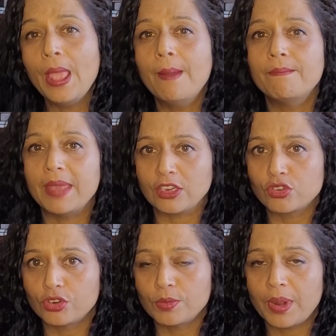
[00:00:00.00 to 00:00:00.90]
Make
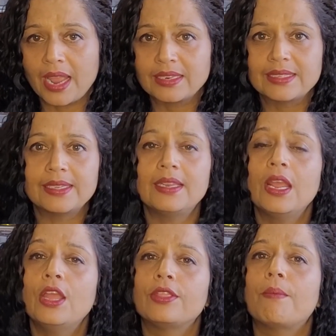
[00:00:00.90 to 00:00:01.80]
sure you practice it.
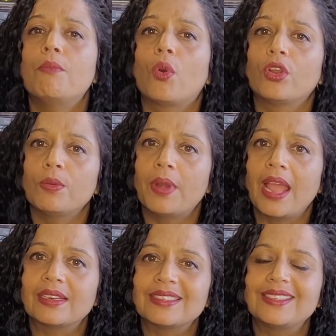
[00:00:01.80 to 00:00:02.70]
The more you
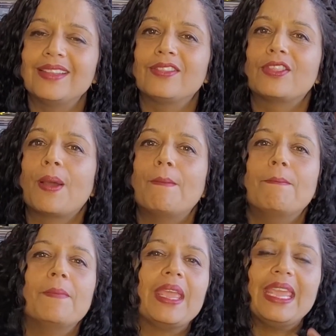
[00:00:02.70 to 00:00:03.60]
practice it,
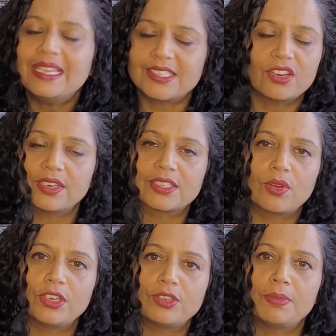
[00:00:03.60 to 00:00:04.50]
the easier it's
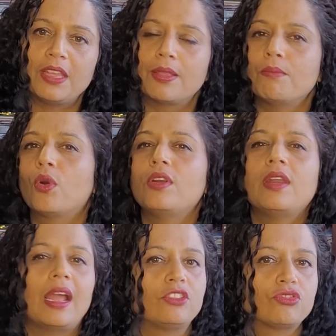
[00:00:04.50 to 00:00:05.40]
going to be. The more
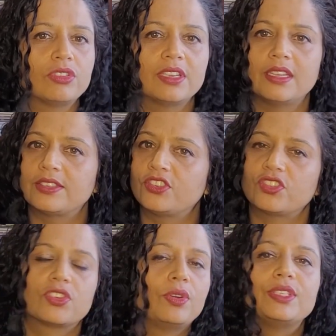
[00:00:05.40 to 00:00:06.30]
naturally it's
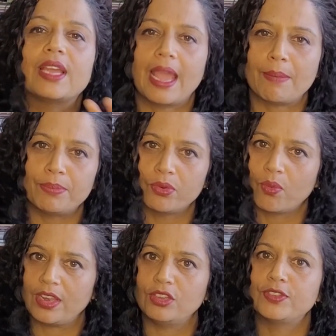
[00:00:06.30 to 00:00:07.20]
just going to happen
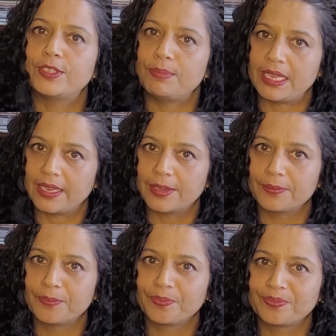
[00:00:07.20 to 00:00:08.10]
when you speak.
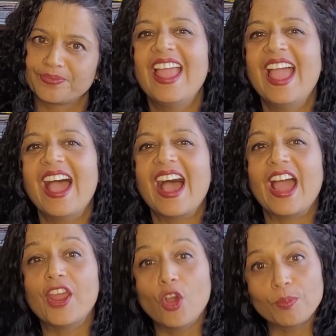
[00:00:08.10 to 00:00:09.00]

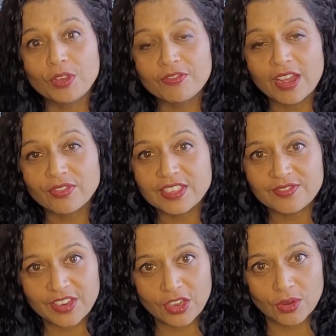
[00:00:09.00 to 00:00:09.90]
I hope you found this
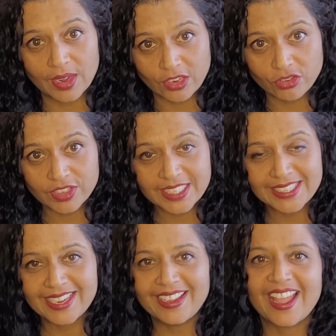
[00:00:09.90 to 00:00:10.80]
video
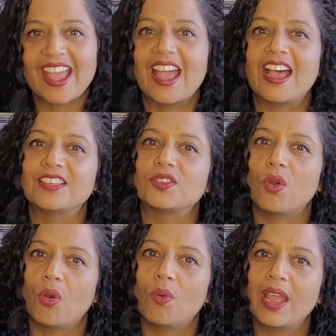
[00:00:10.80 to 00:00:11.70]
interesting. As
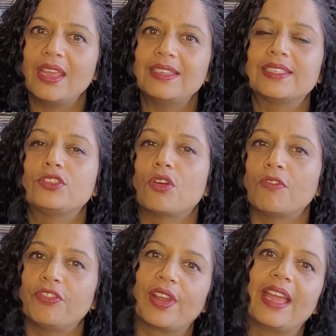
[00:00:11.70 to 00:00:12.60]
always, don't
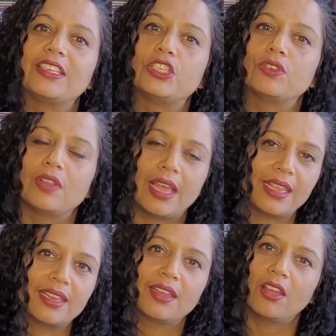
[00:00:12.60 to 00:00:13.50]
forget to
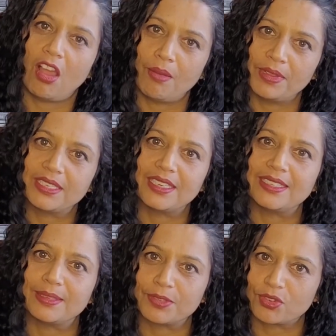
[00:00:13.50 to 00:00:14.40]
like, comment, and
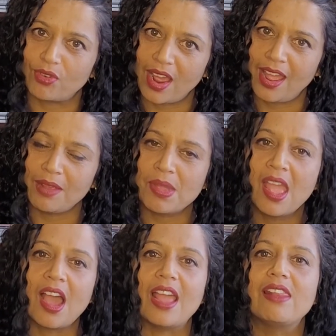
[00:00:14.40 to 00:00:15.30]
subscribe.
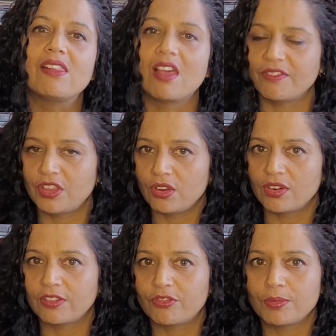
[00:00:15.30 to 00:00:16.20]
I love
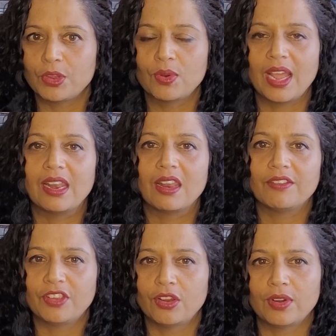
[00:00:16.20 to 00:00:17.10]
hearing from you. I
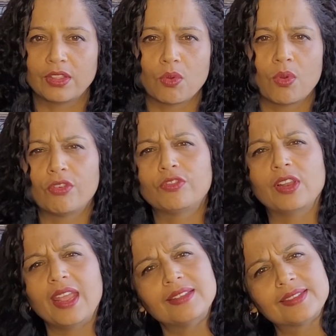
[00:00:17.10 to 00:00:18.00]
love hearing the wonderful
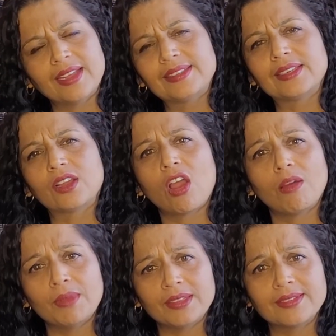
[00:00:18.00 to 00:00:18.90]
insights and
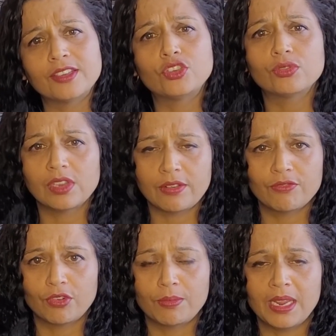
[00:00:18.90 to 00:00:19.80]
comments that you leave
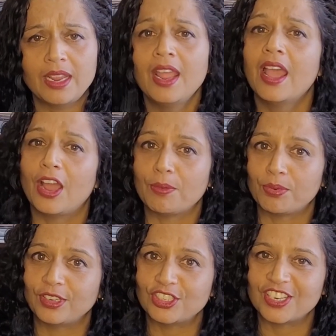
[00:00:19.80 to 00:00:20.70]
for me. I
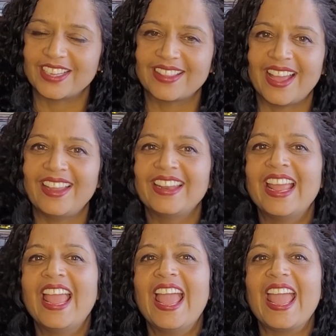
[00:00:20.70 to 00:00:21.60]
appreciate that.
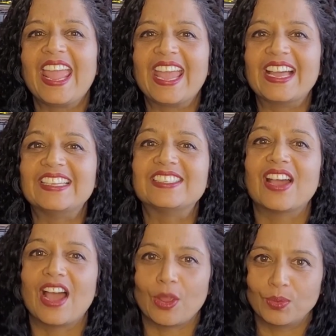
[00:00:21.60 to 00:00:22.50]
And
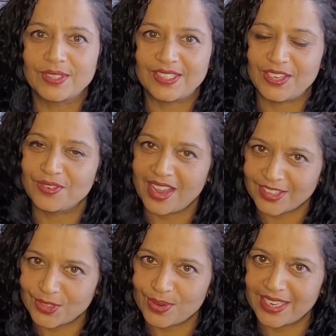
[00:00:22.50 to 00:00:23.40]
I will see you
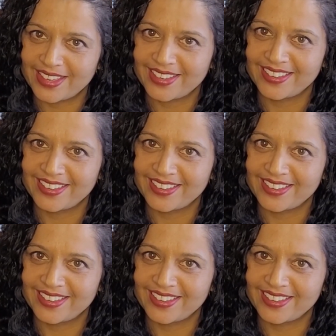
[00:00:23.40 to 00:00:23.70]
next week.